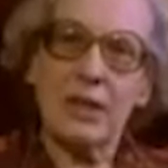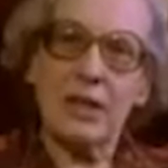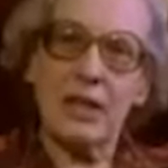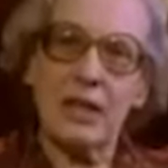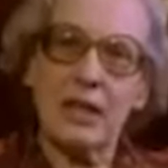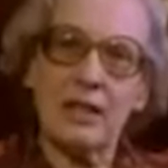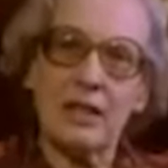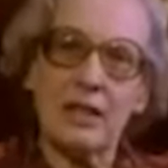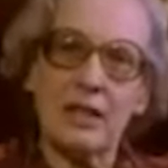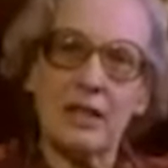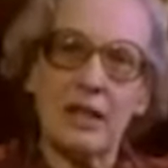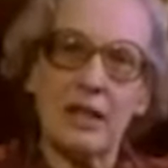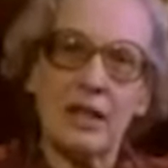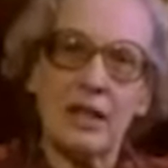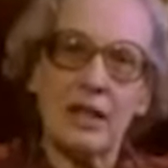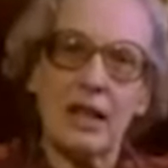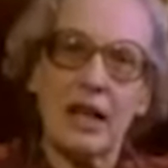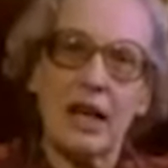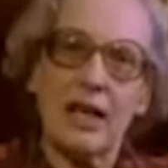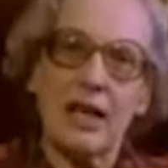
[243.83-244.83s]
and
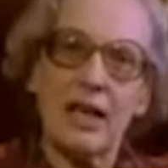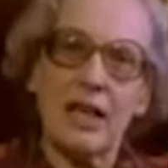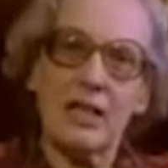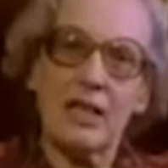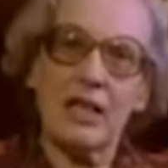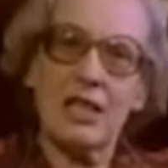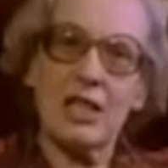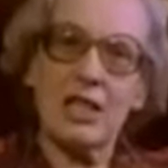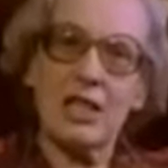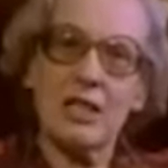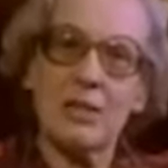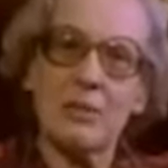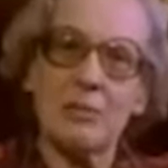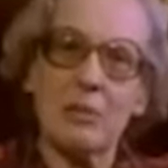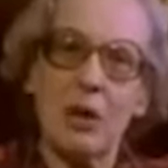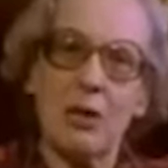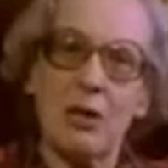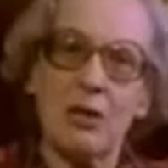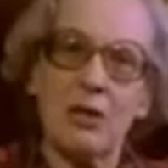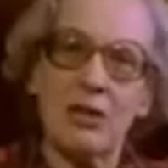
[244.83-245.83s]
rides
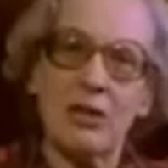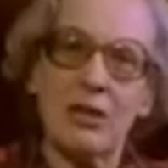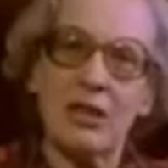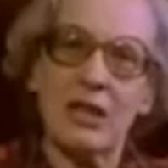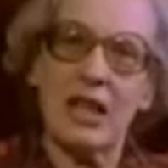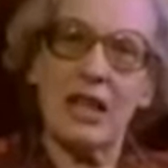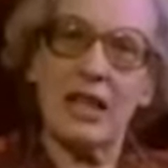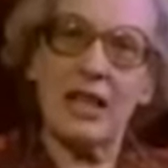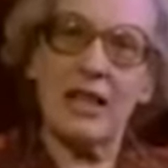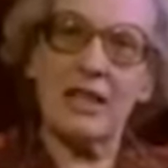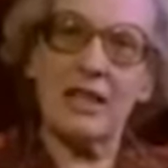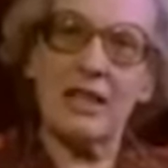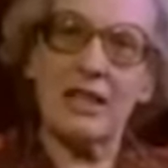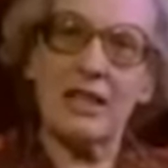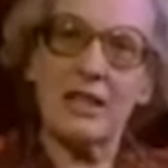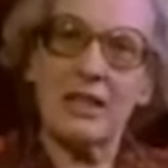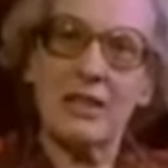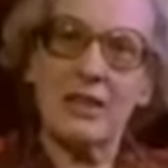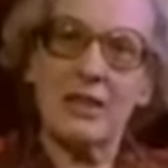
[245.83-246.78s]
them all the night